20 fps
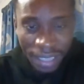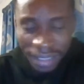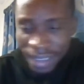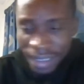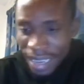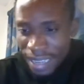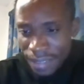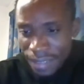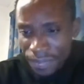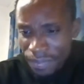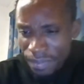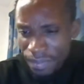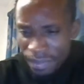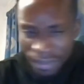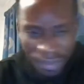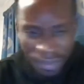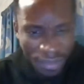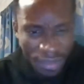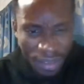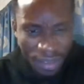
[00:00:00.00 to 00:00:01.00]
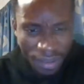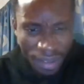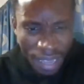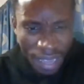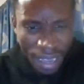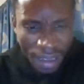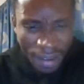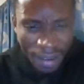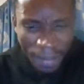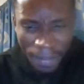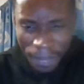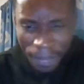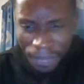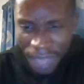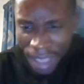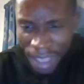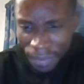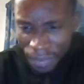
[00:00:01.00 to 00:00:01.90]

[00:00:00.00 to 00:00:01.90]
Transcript: Then I